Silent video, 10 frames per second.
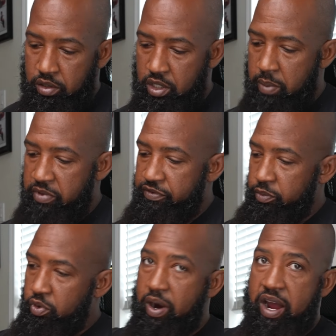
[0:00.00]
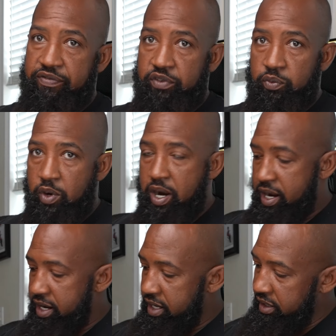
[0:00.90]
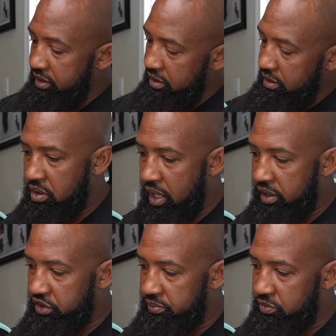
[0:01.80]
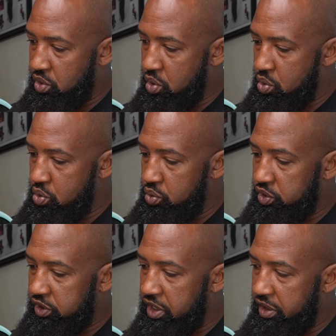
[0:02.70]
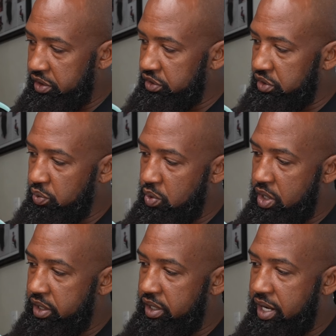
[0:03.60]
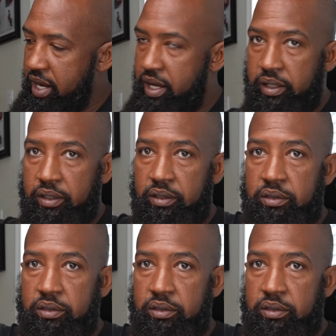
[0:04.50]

Coming from Craft and Ride, got us some cool stickers and whatnot.